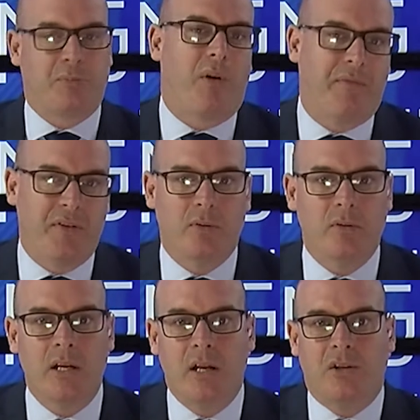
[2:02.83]

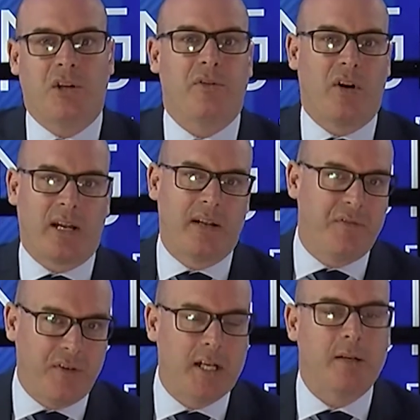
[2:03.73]
profitable so that I can
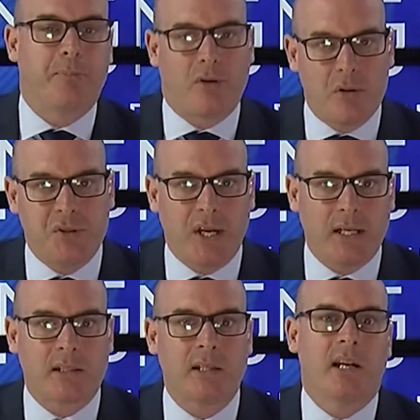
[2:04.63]
fund
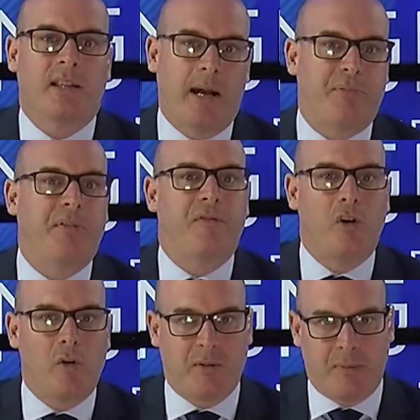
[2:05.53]
projects that
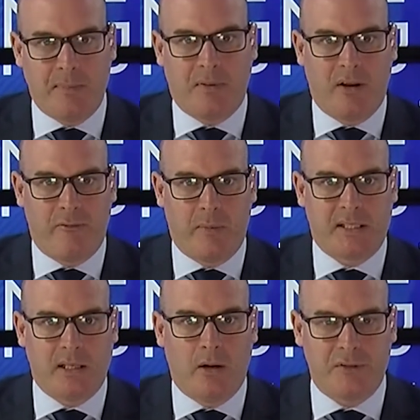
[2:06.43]
prefer other people over
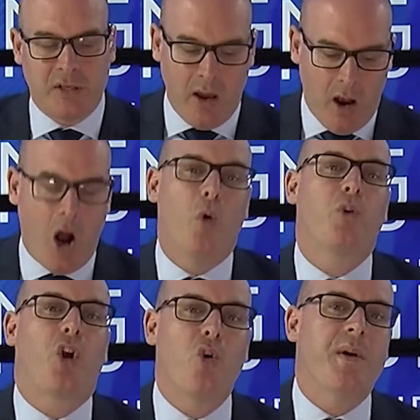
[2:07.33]
myself. I'll
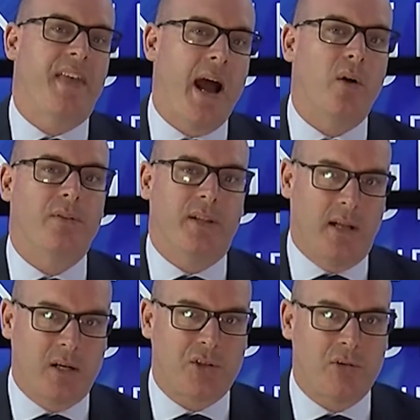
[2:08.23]
go without the
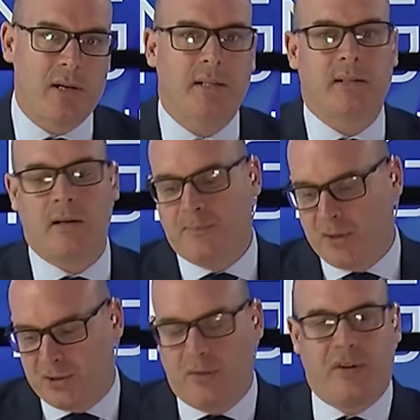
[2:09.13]
luxuries
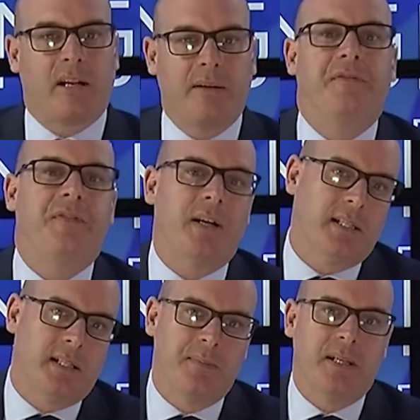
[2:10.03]
so that I can fund
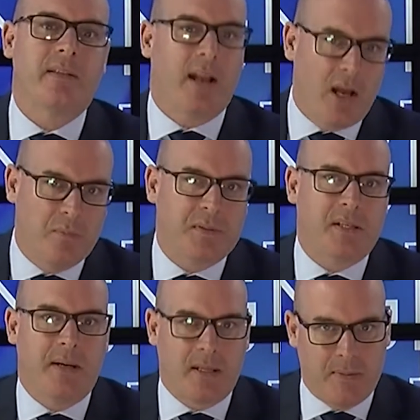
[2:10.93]
something that helps
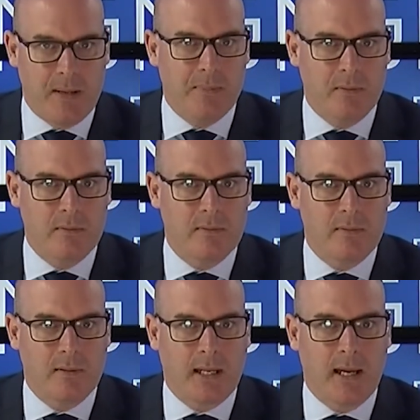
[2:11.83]
some other people.
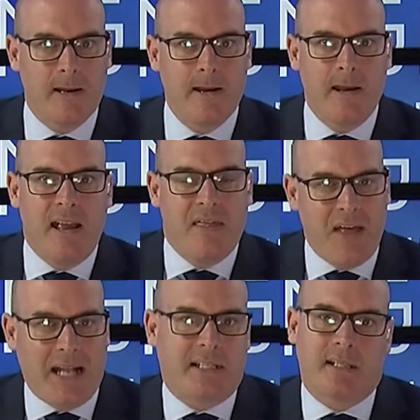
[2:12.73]
Okay?
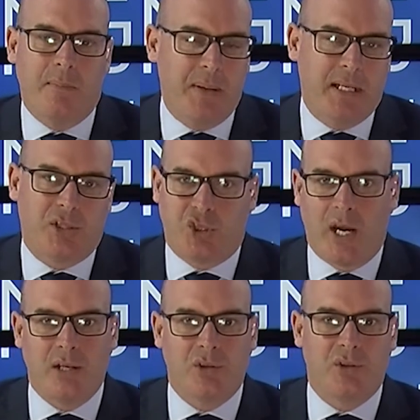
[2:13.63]
That's the biggest
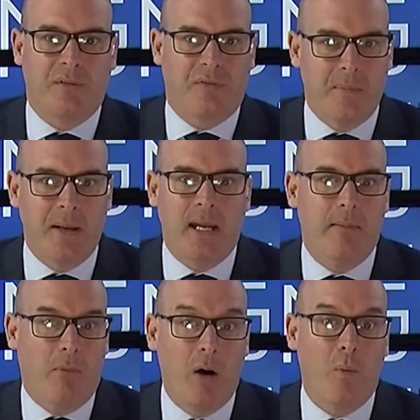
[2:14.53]
change for me
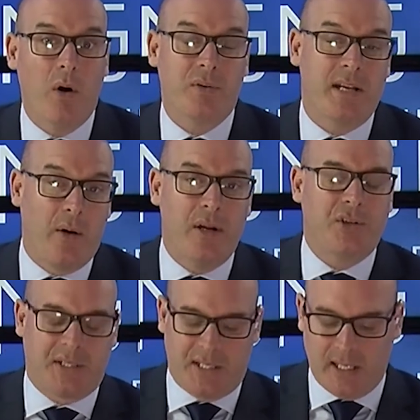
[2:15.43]
in my world. Now,
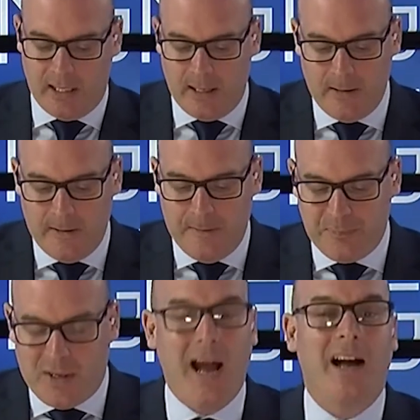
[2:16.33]
interestingly,
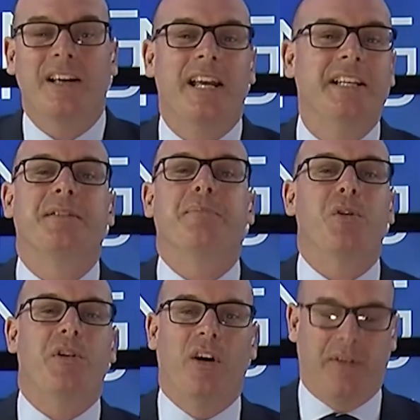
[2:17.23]
huh, here's the
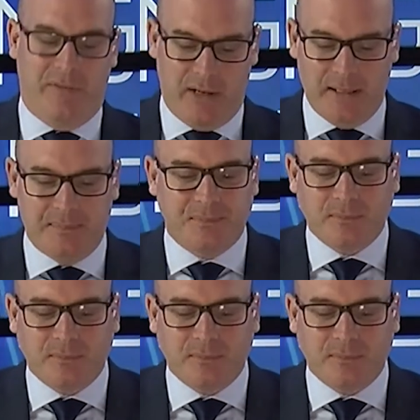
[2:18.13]
beauty of it, right?